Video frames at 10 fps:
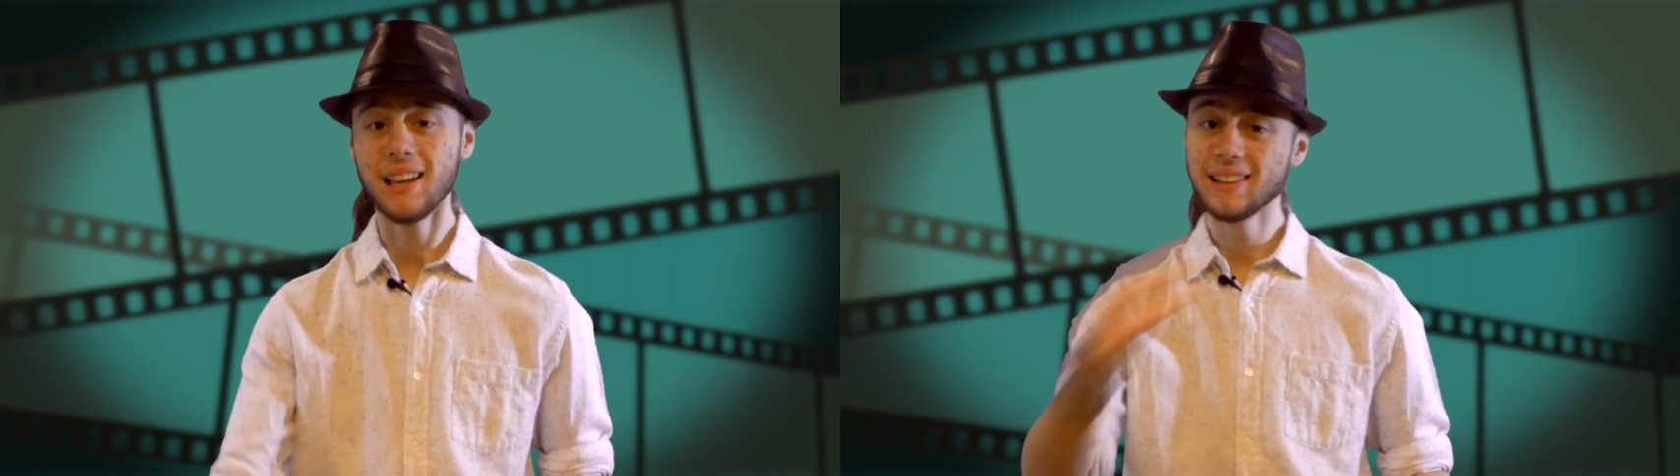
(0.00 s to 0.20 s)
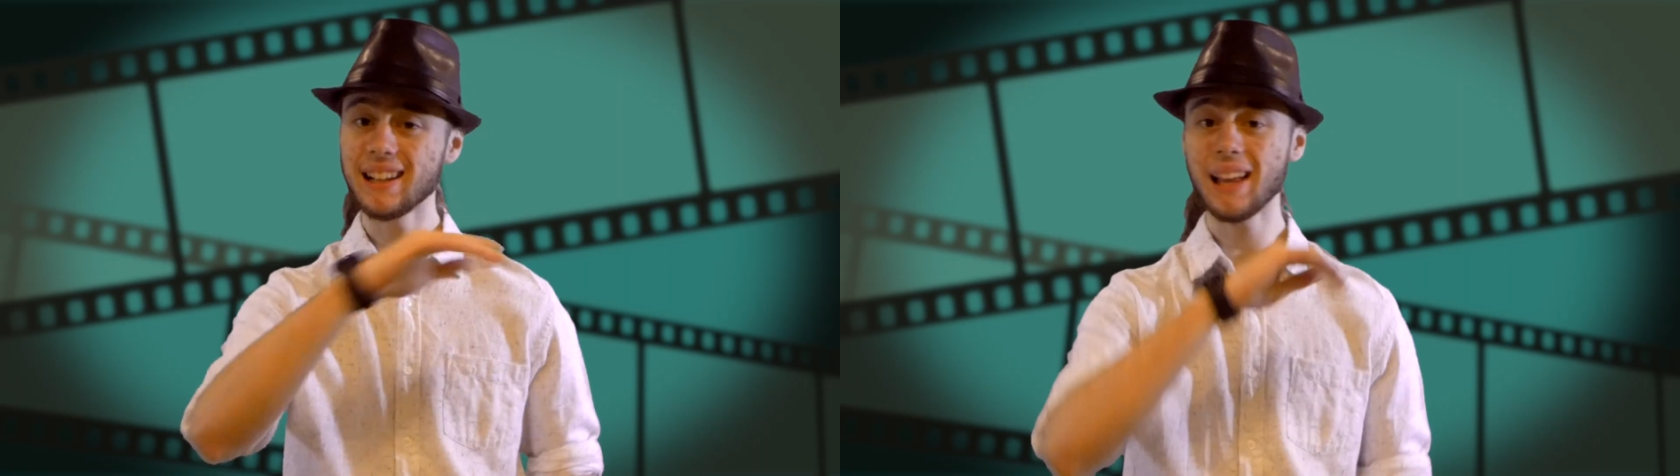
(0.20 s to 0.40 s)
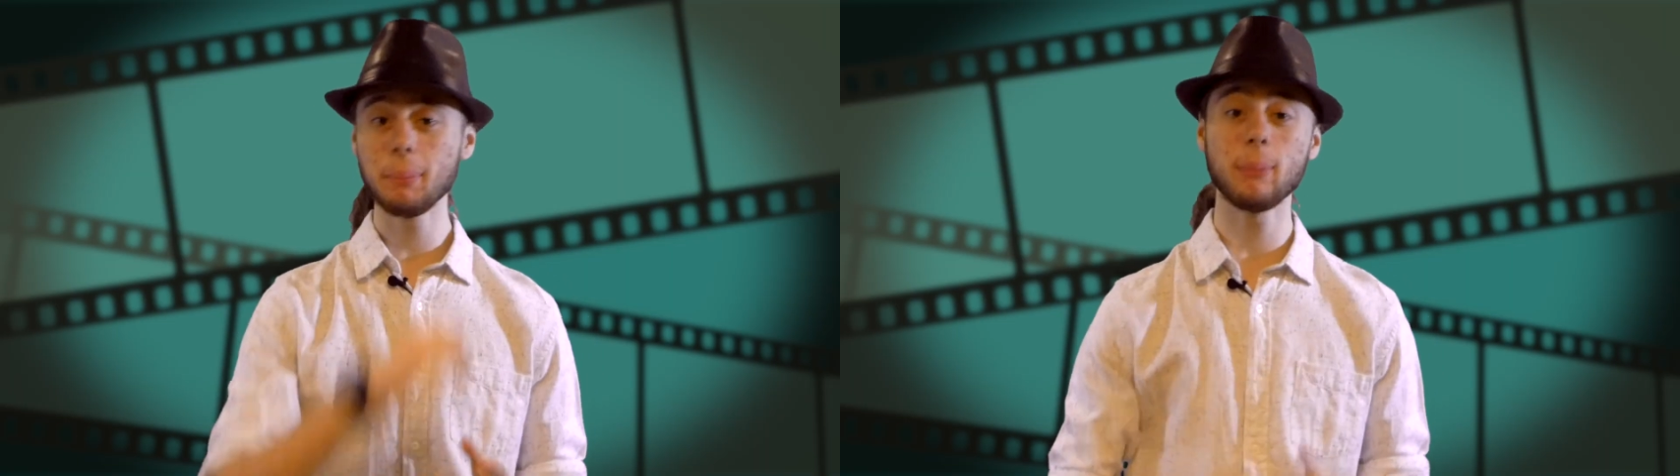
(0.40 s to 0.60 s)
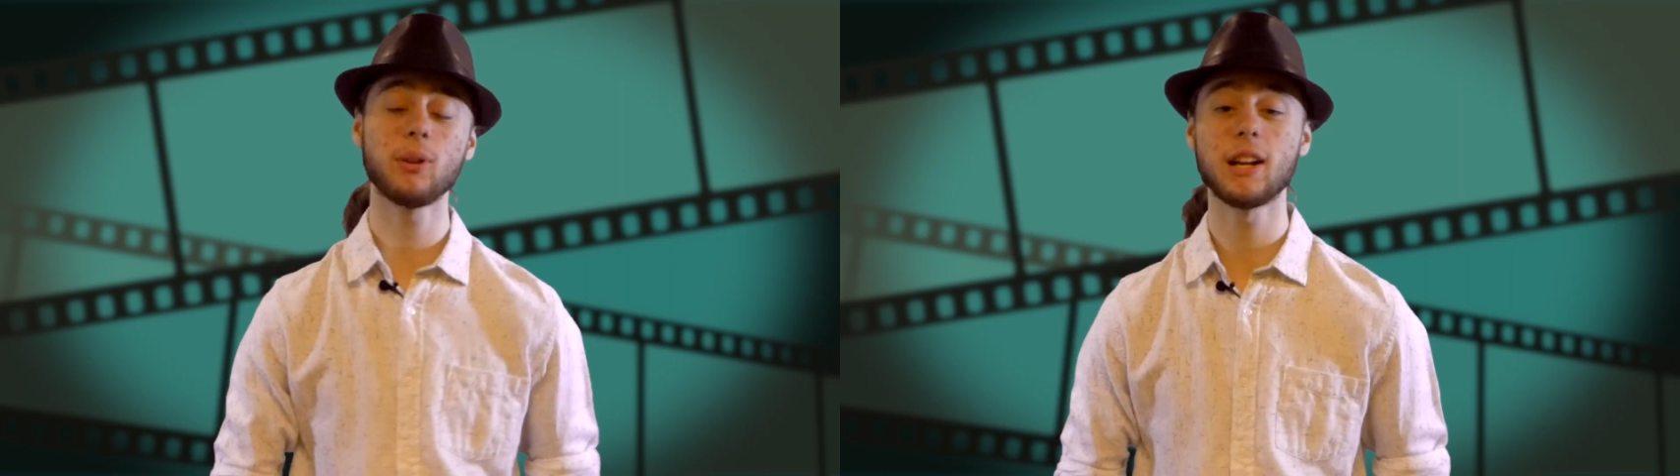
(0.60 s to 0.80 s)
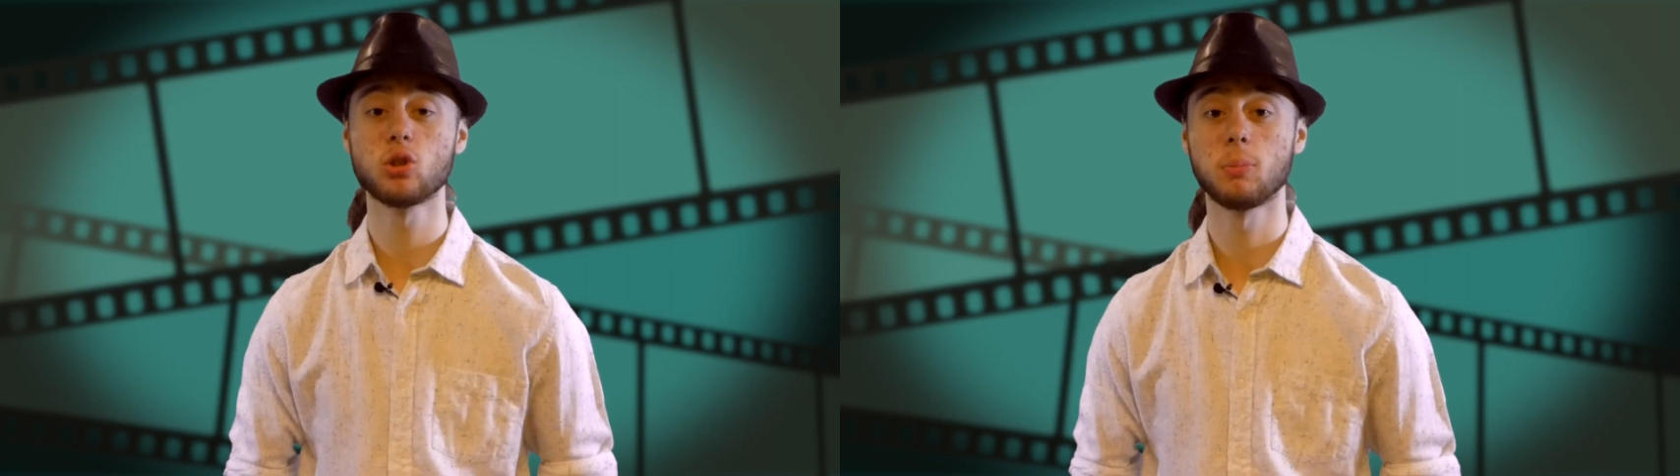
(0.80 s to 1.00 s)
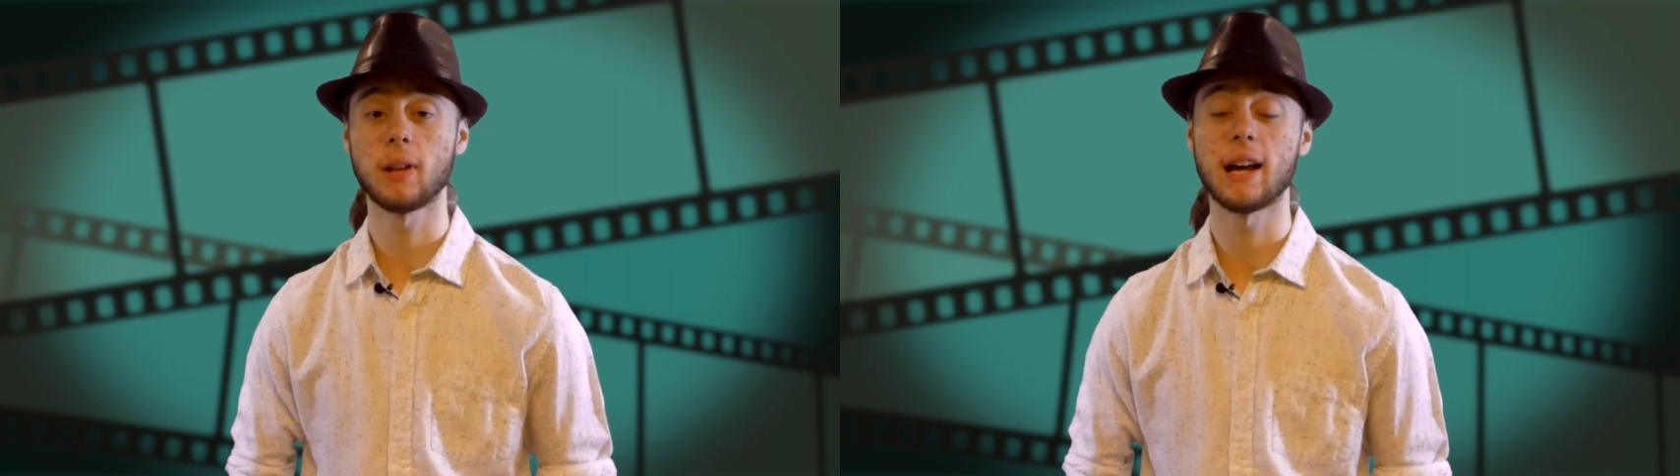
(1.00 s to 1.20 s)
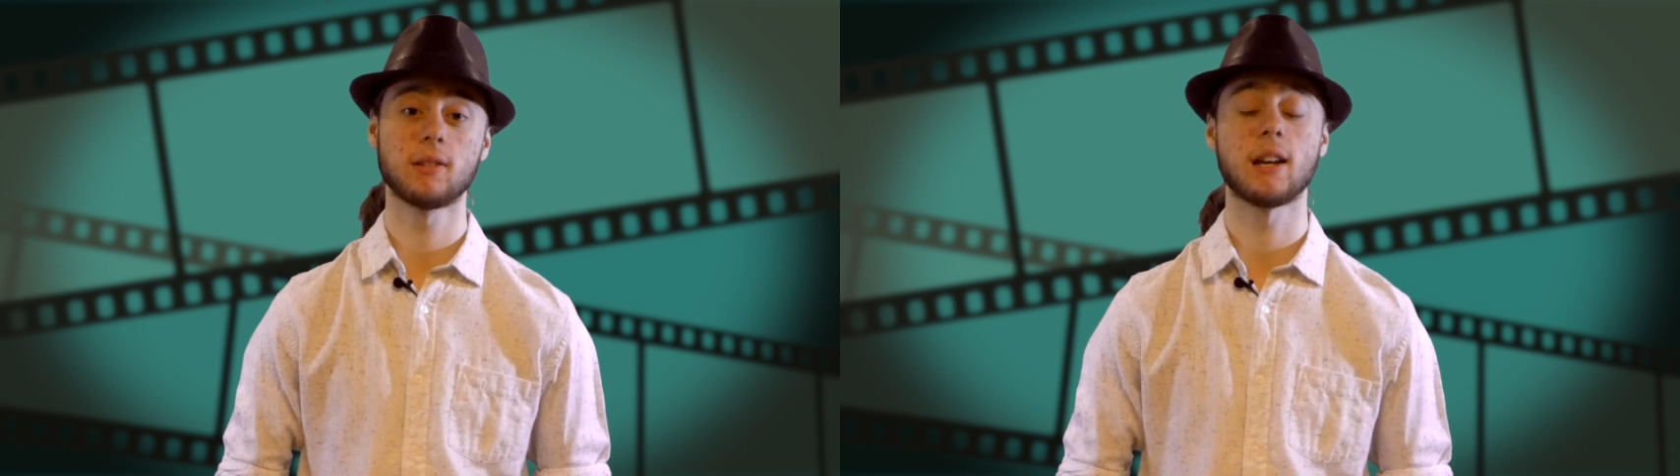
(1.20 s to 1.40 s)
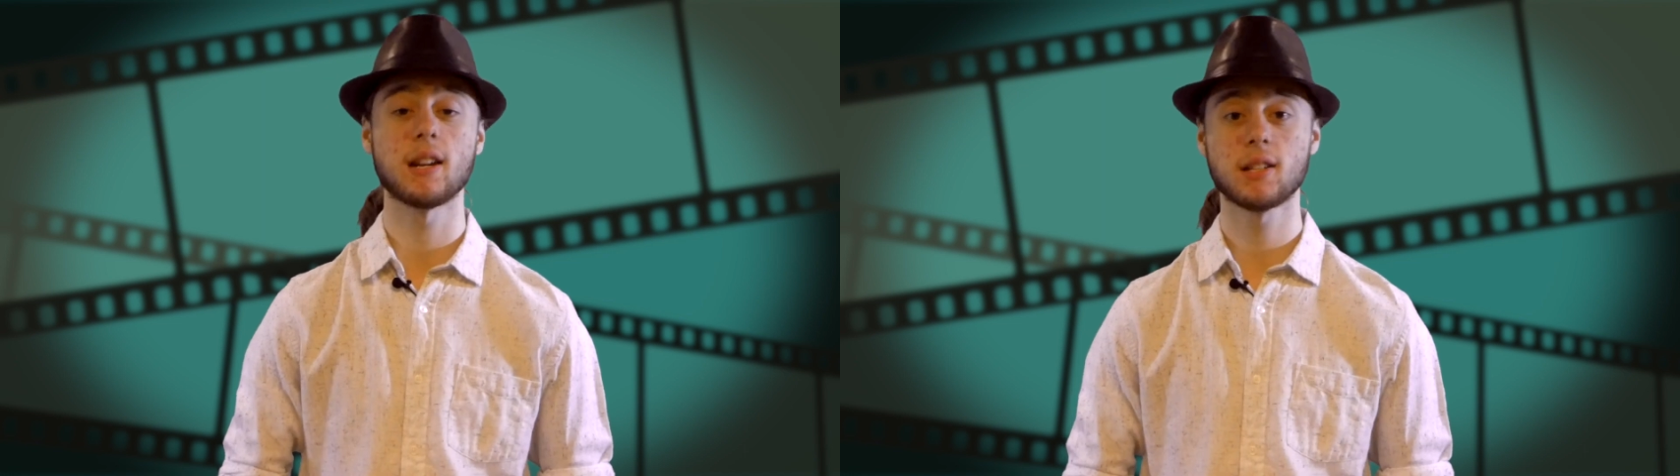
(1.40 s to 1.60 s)
Now, a lot of people like to apply a
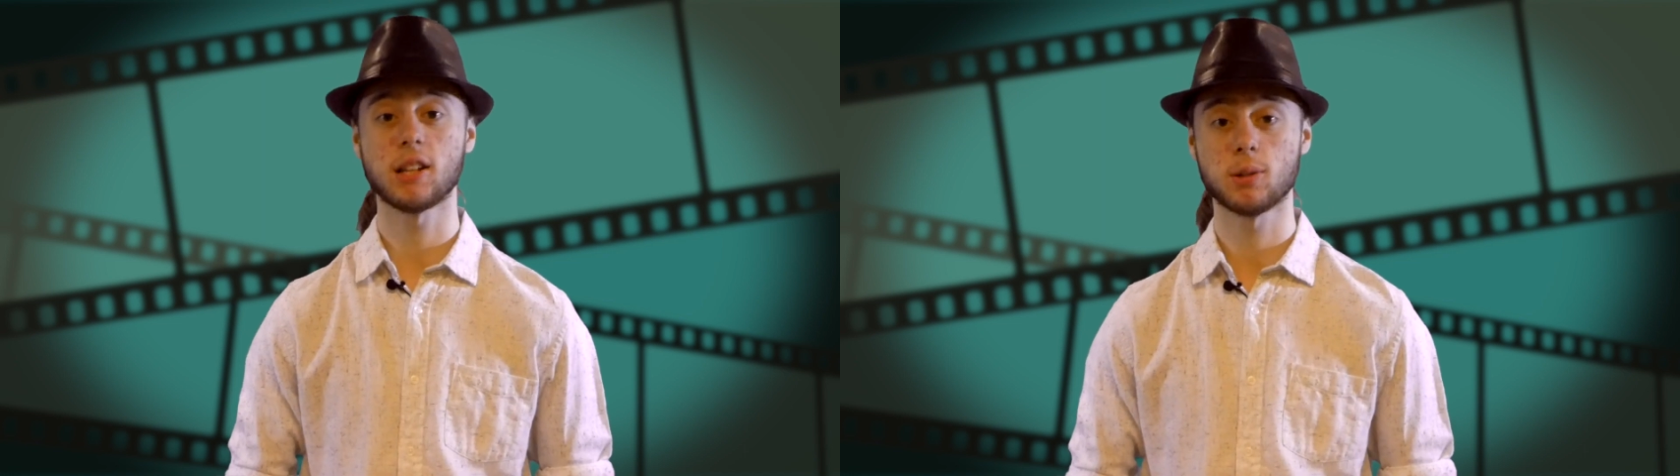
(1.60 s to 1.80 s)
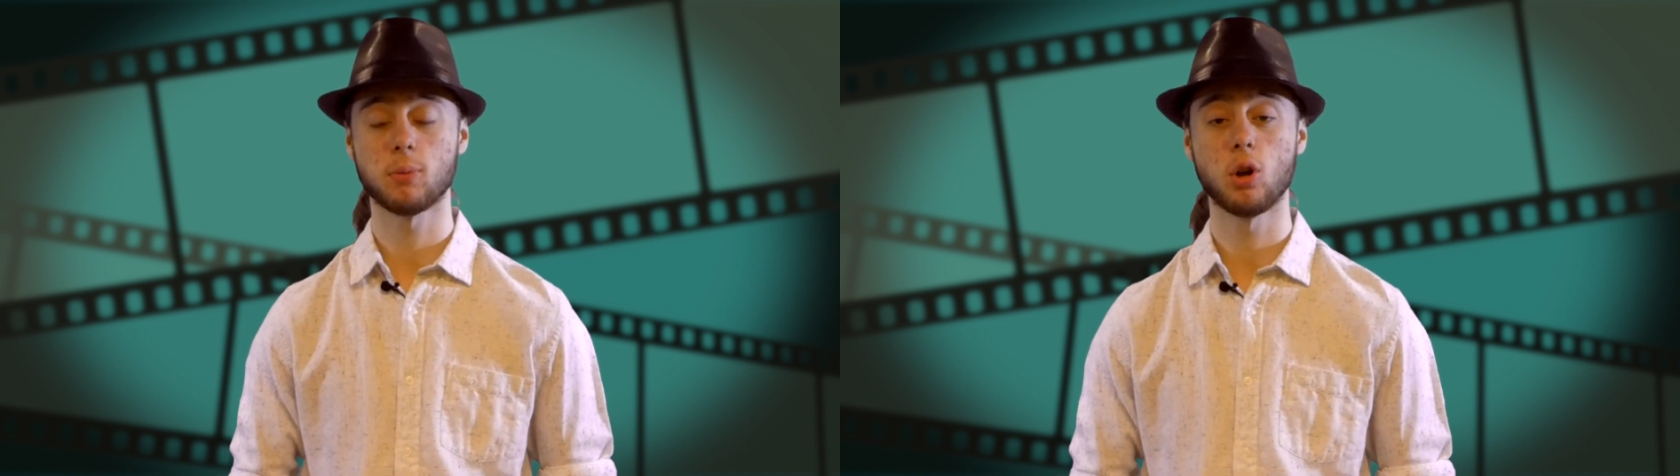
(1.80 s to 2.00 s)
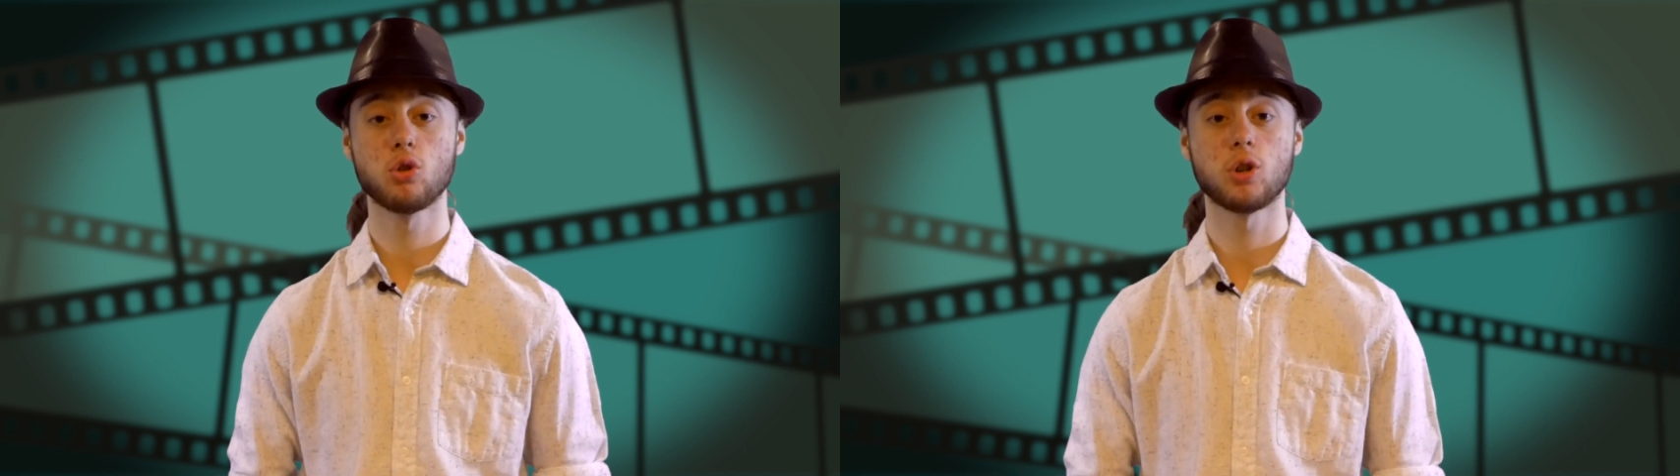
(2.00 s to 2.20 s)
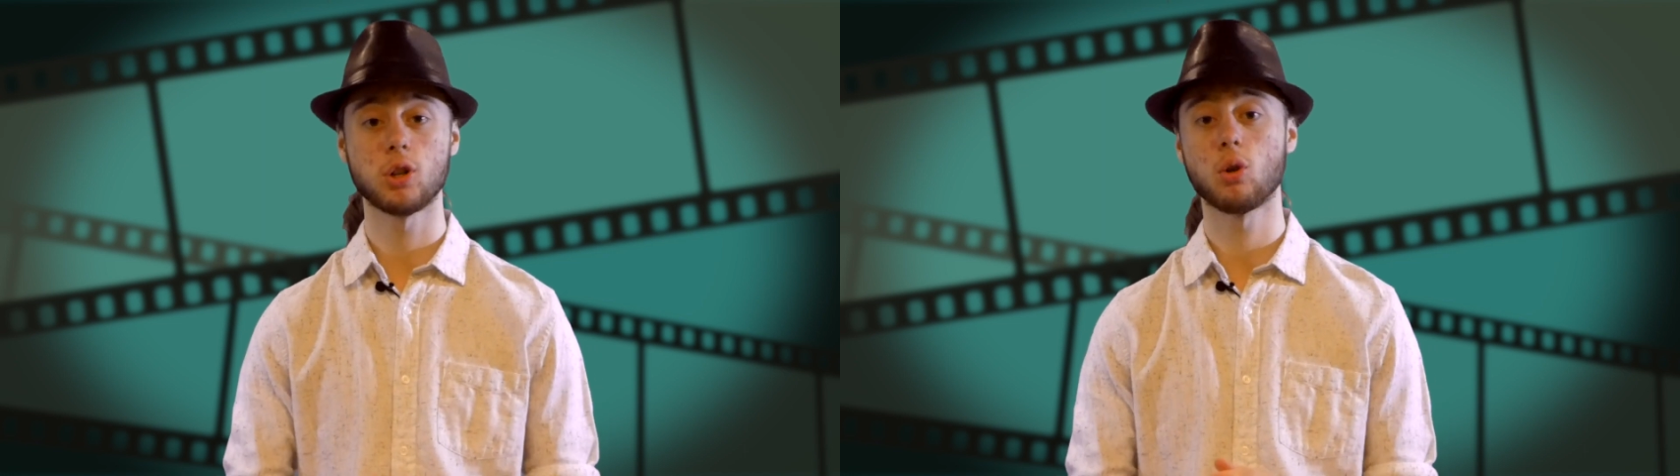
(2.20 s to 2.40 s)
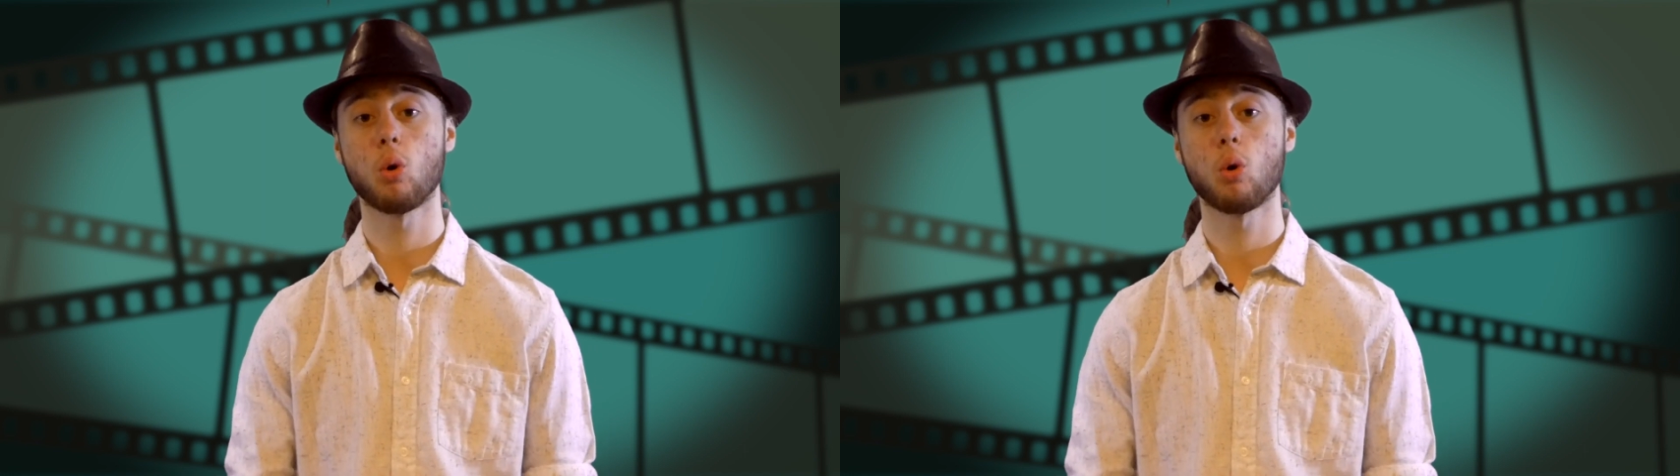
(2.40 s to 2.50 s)
dust explosion